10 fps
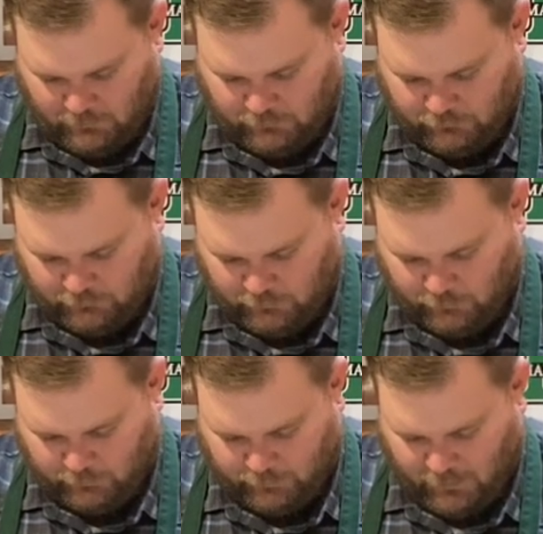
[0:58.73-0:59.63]
So we're
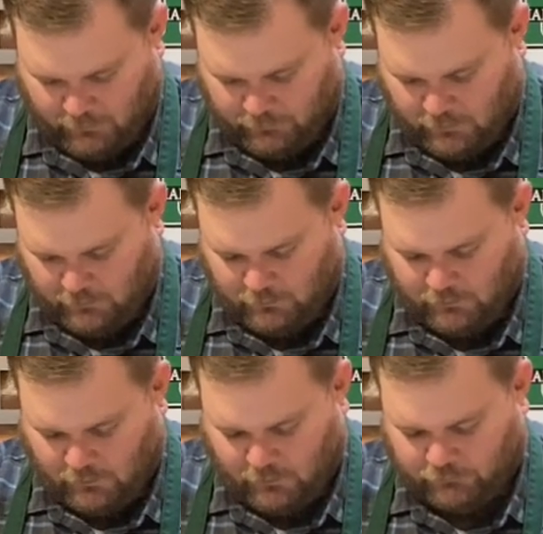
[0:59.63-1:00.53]
about done. You can
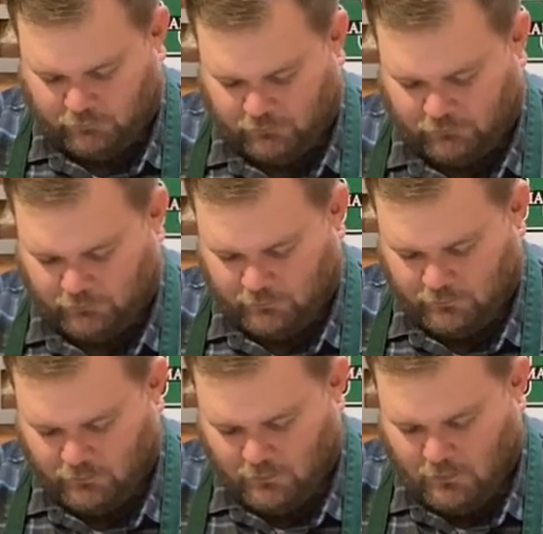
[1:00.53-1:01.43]
also just
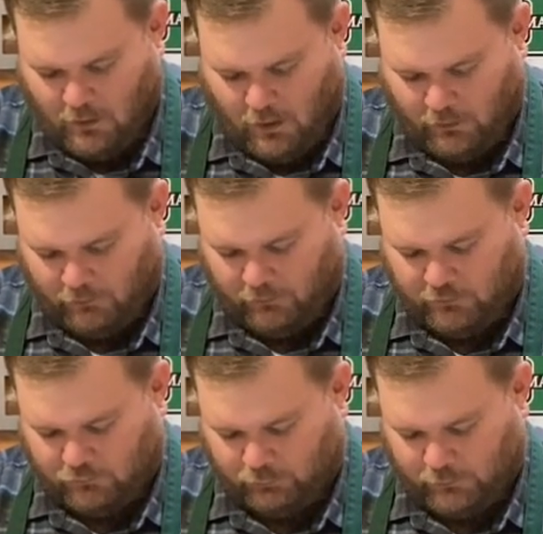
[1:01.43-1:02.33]
clean
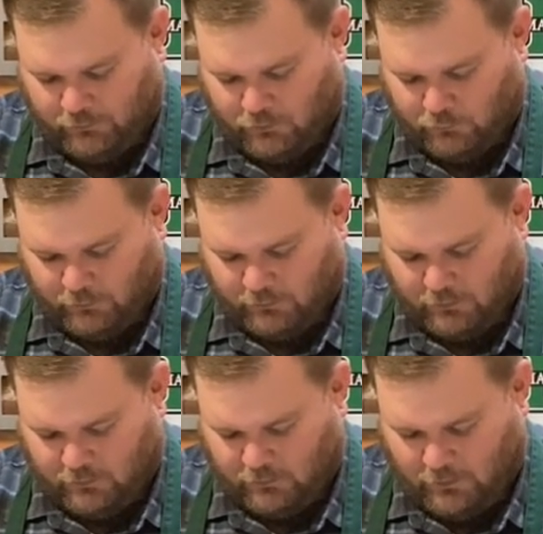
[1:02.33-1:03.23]
your sweet potato really
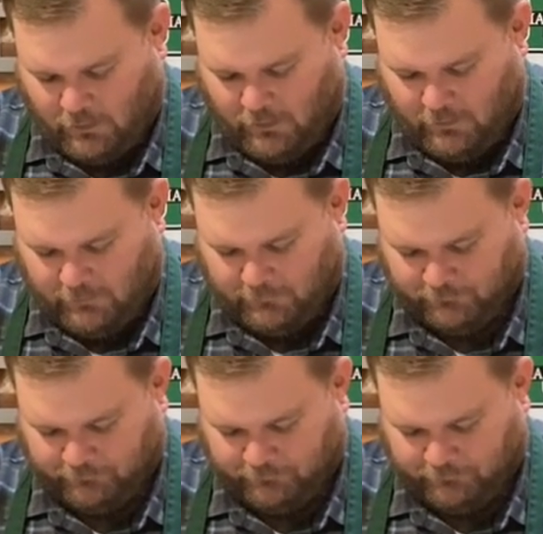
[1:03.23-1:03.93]
good and